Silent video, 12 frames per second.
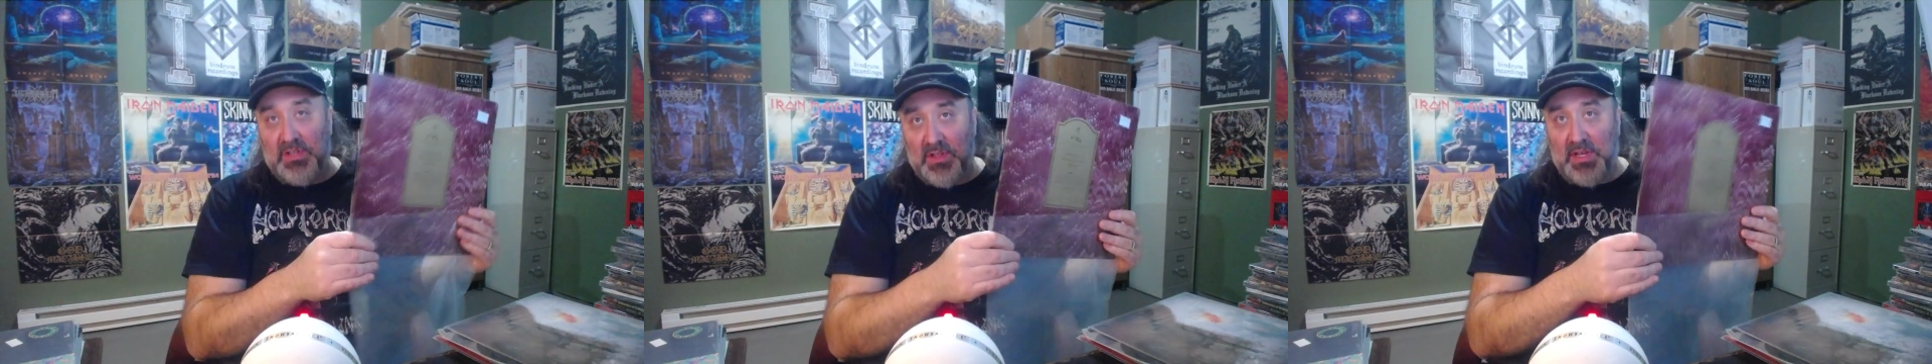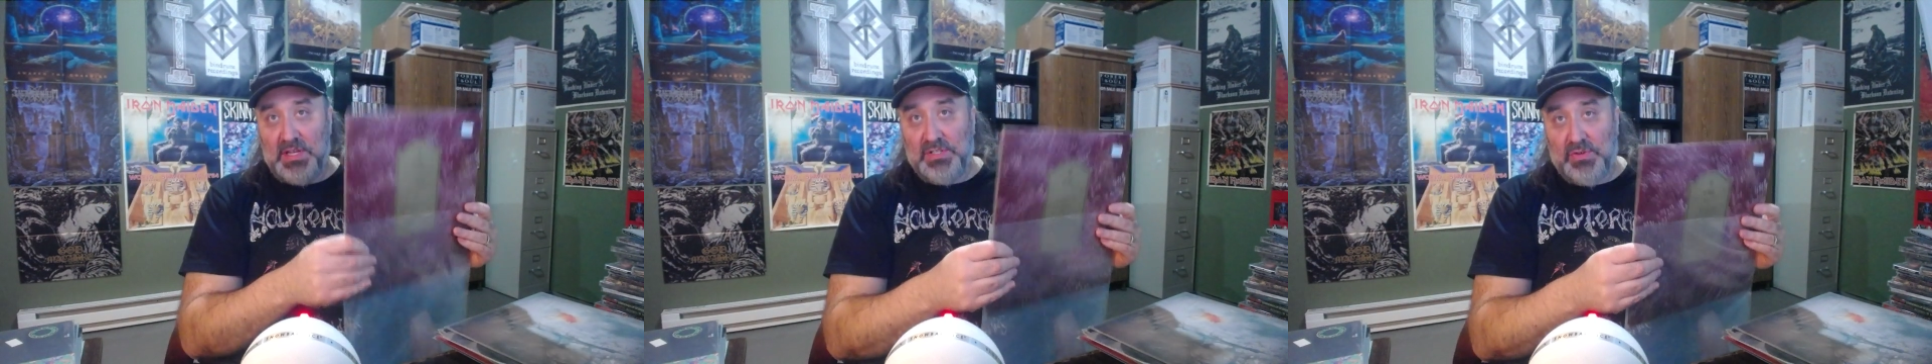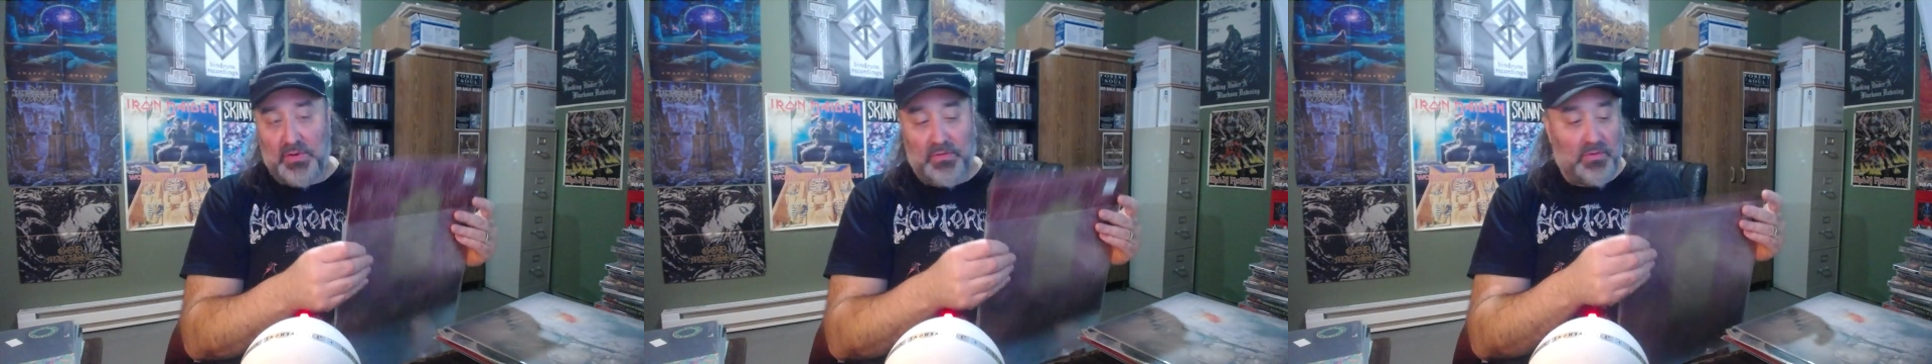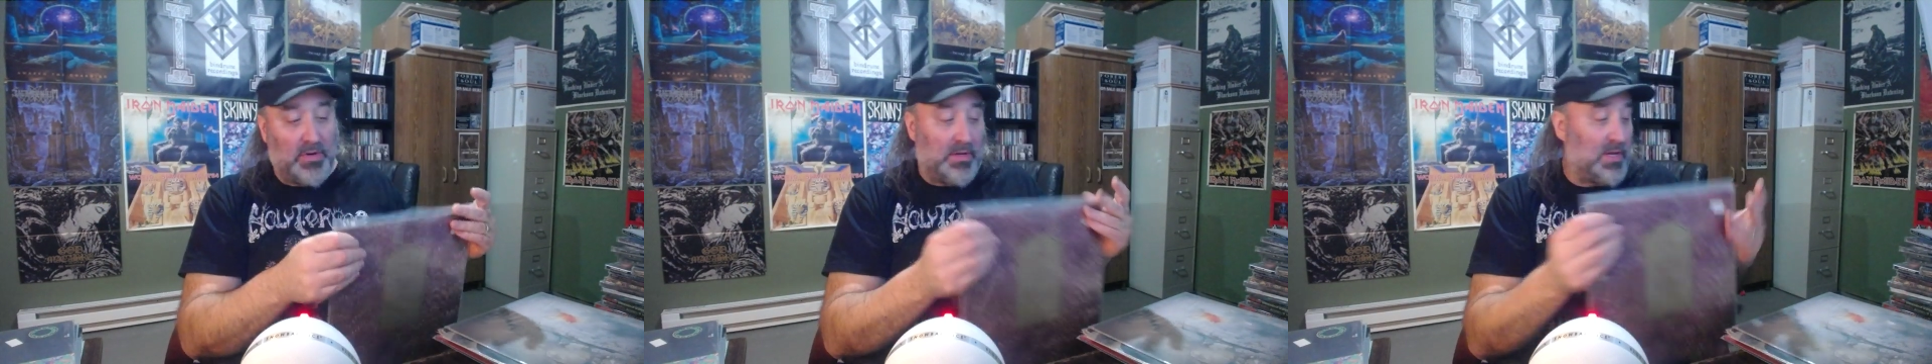the history
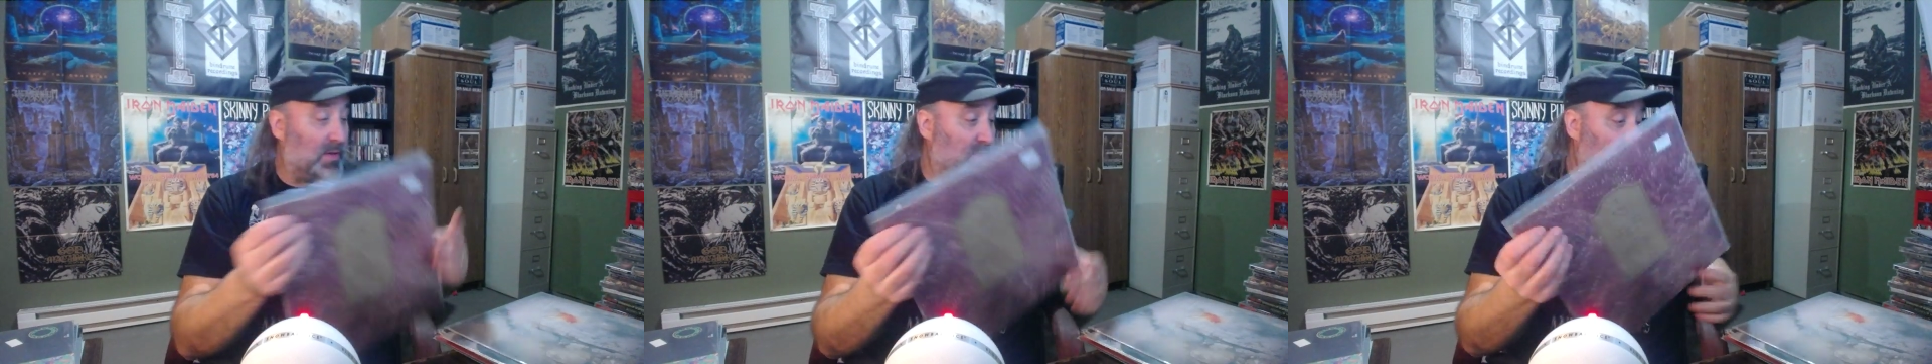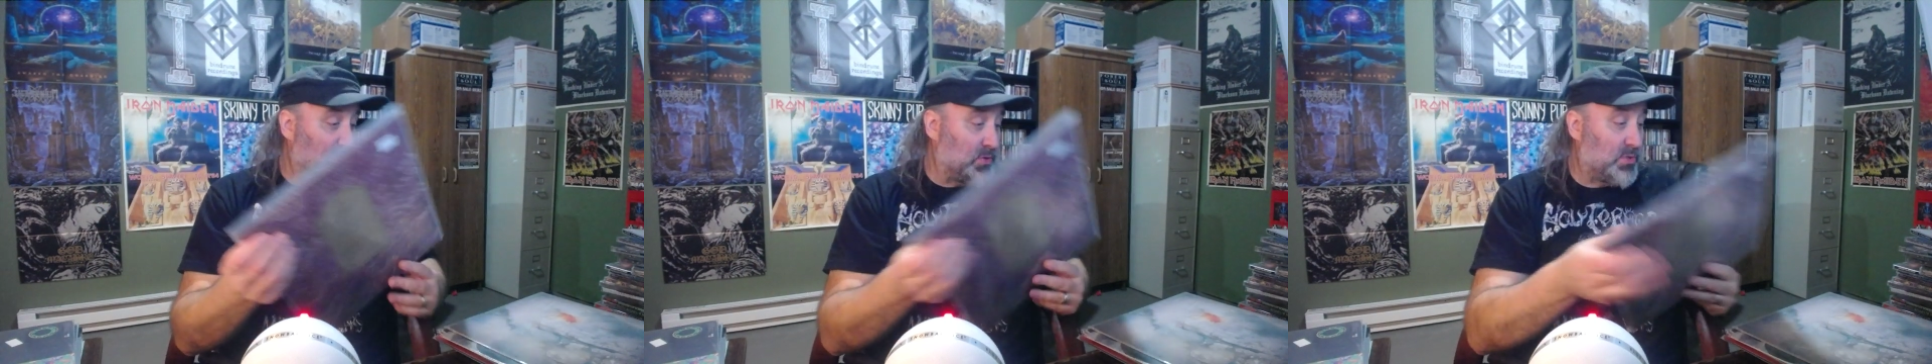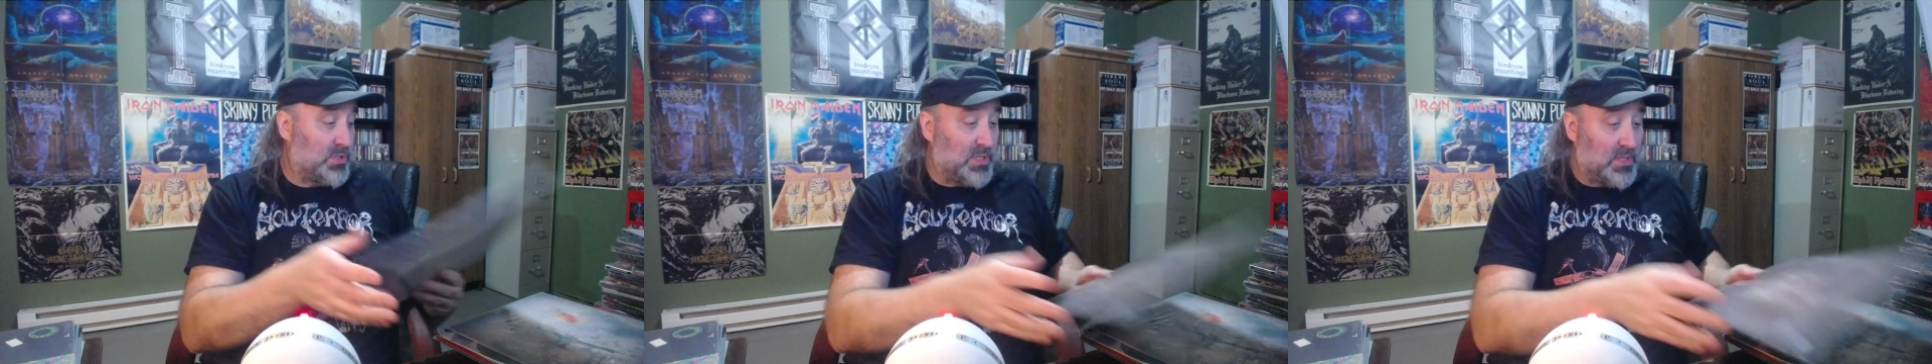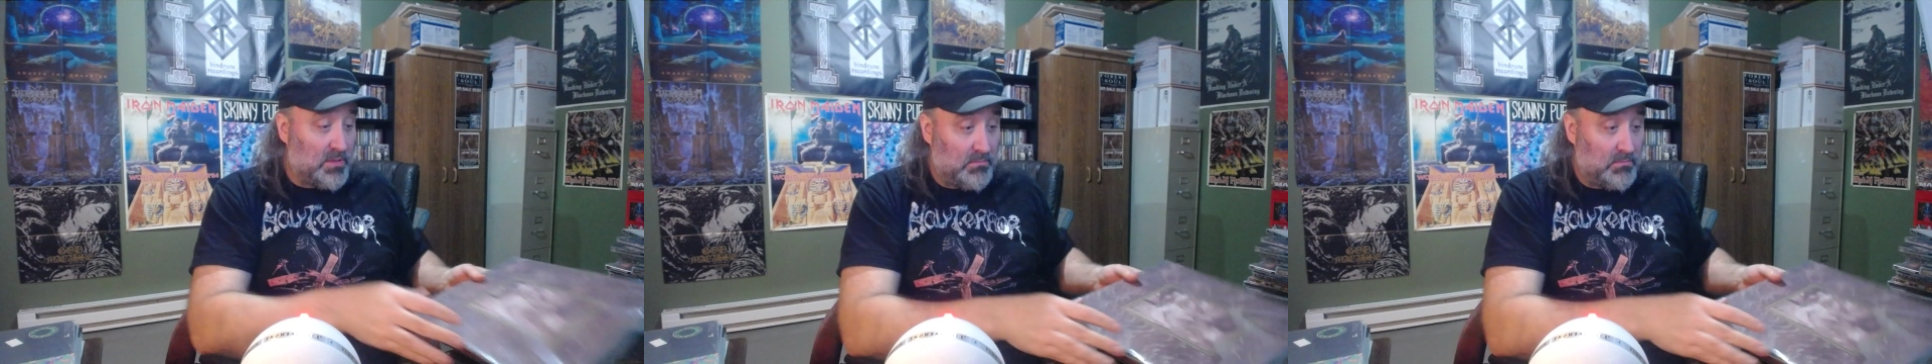for you and give you all sorts of